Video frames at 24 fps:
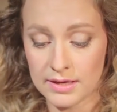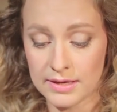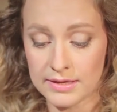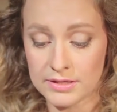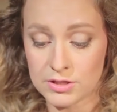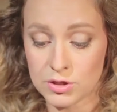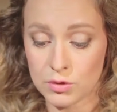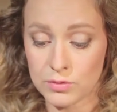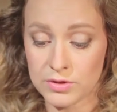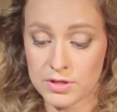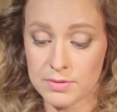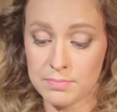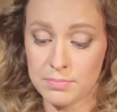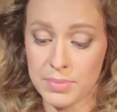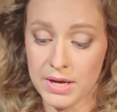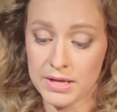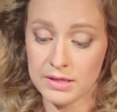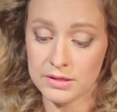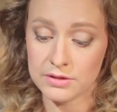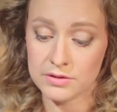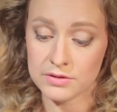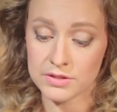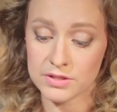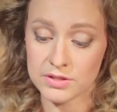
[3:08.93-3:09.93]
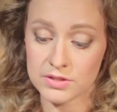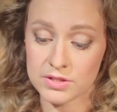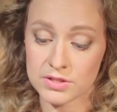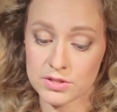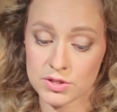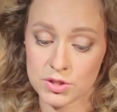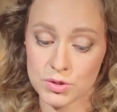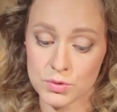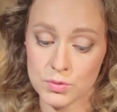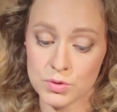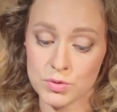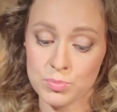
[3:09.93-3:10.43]
and on the balconies
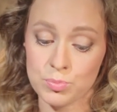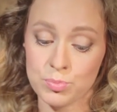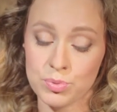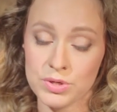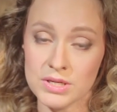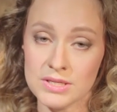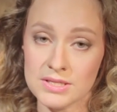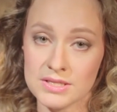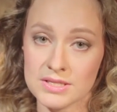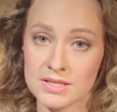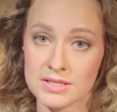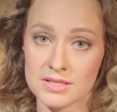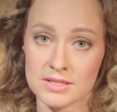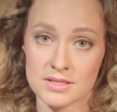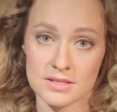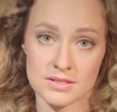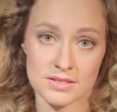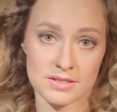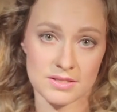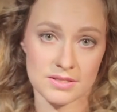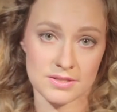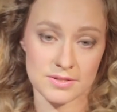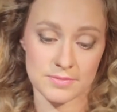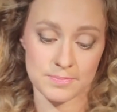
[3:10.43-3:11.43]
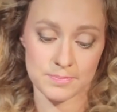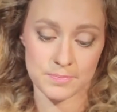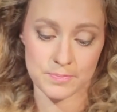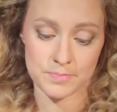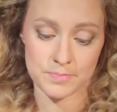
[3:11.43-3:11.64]
stood princesses.